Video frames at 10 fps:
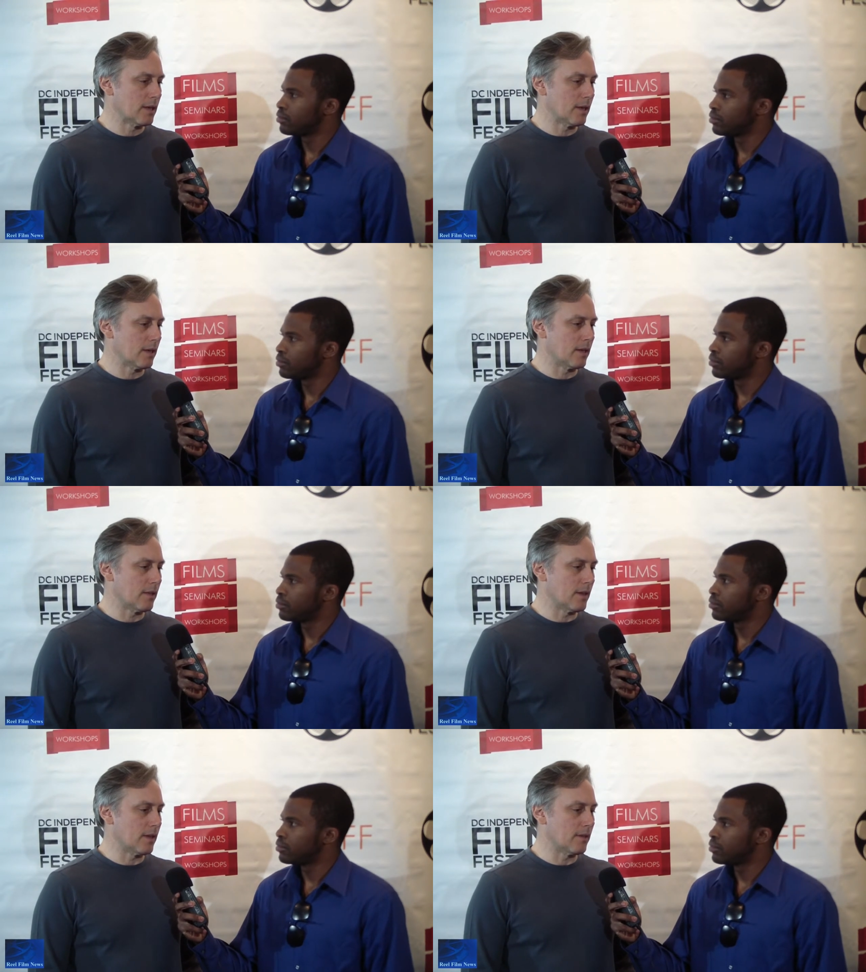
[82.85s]
Speaker 1: Uh,
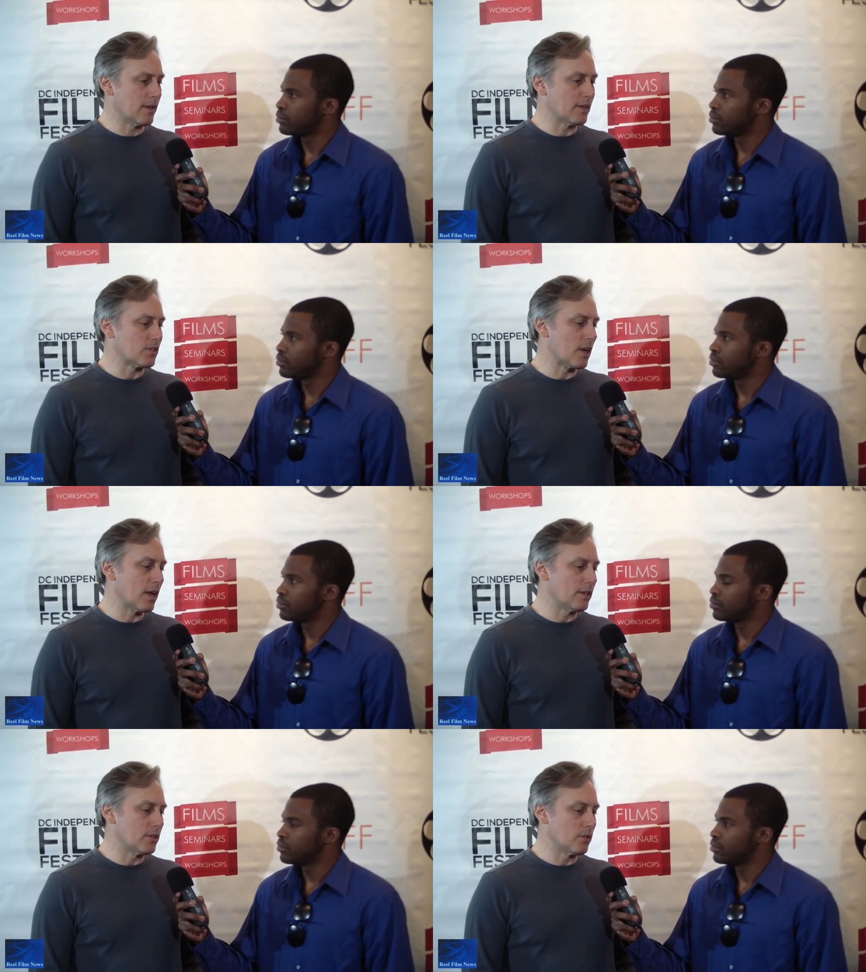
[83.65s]
they, they
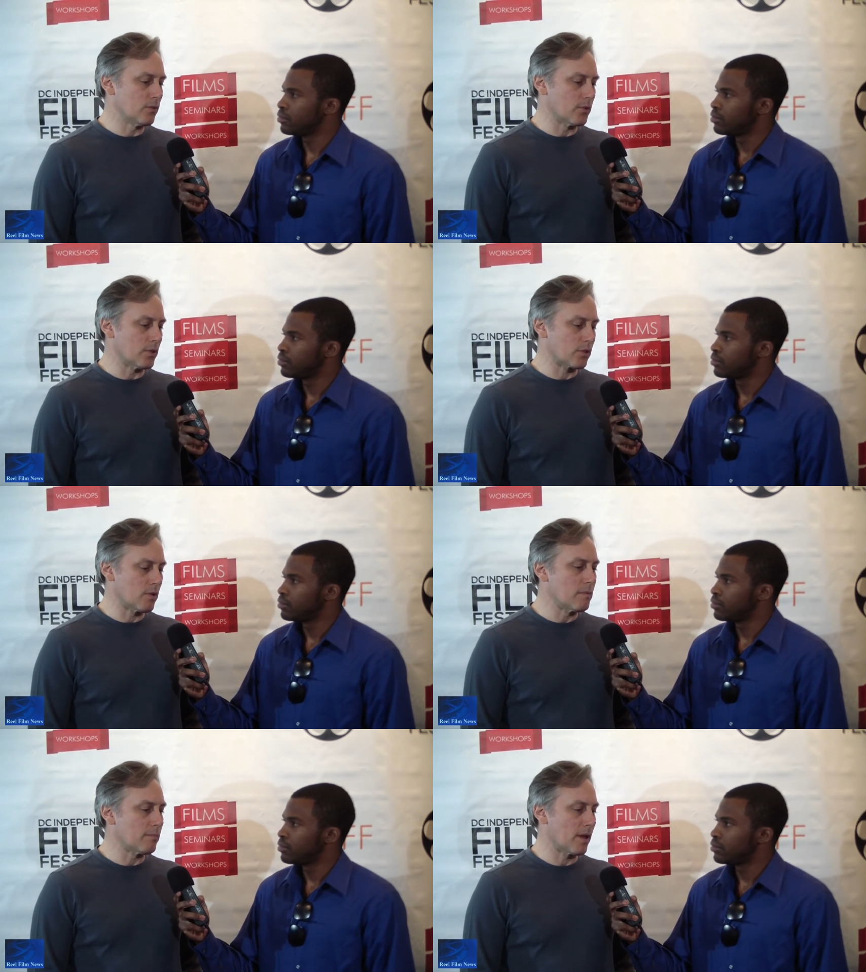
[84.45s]
decided to, for the
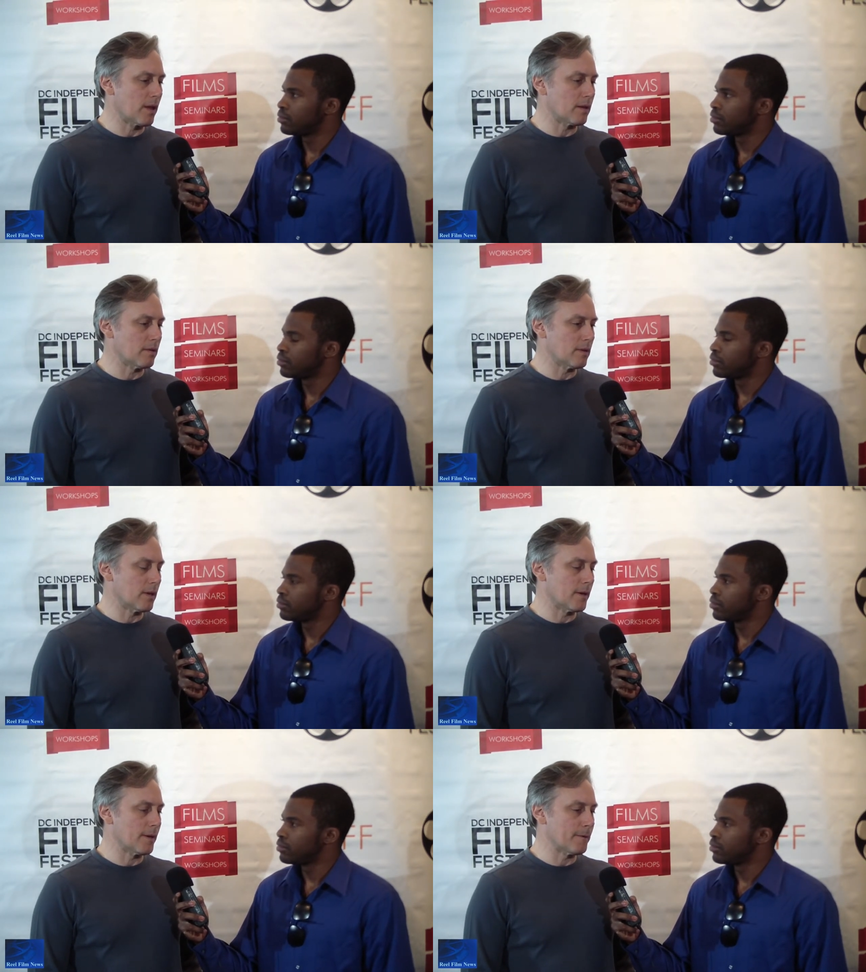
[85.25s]
screenplay,
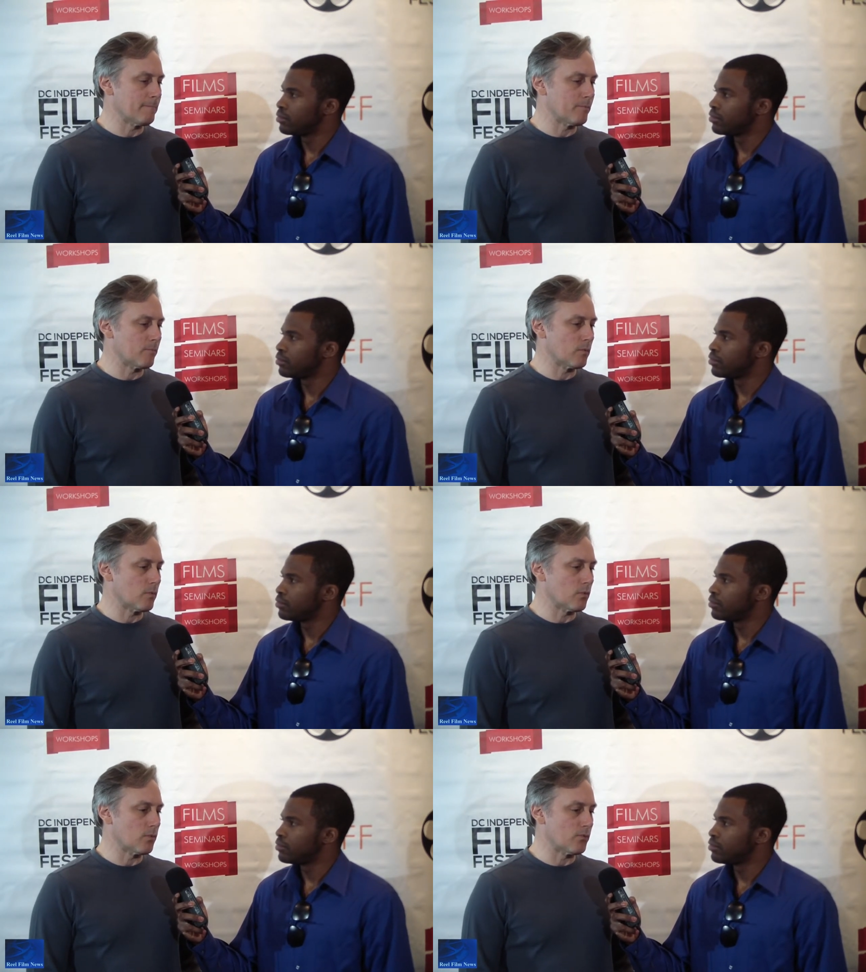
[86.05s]

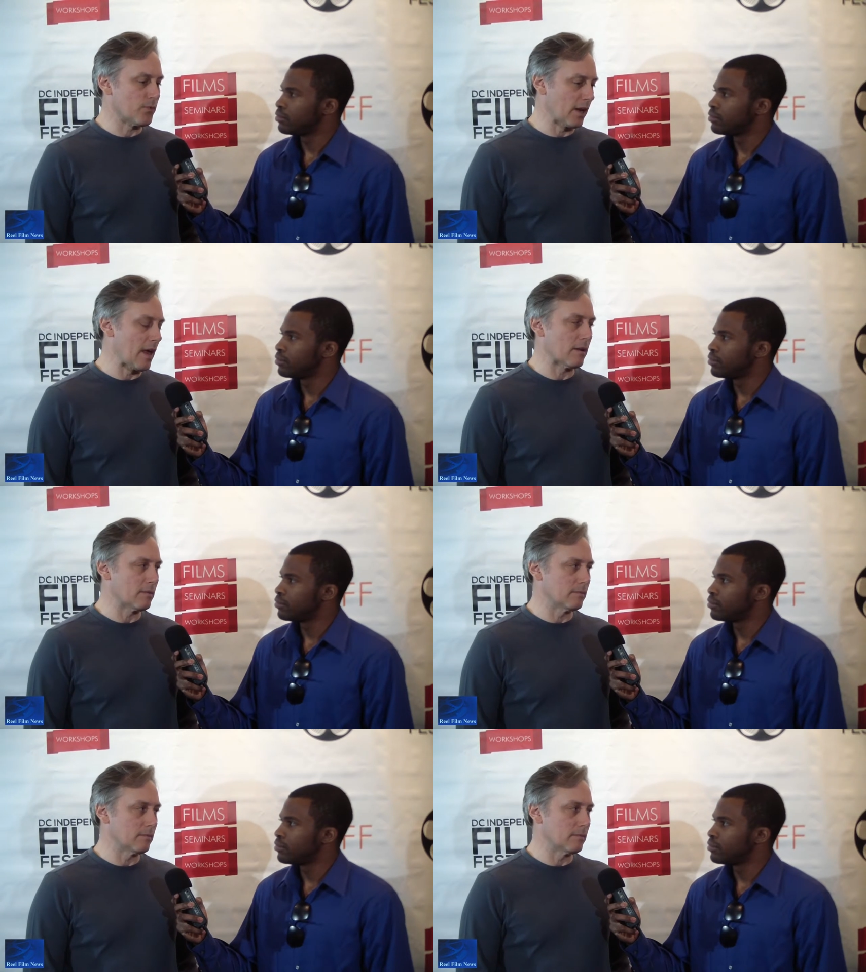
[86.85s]
um, fill out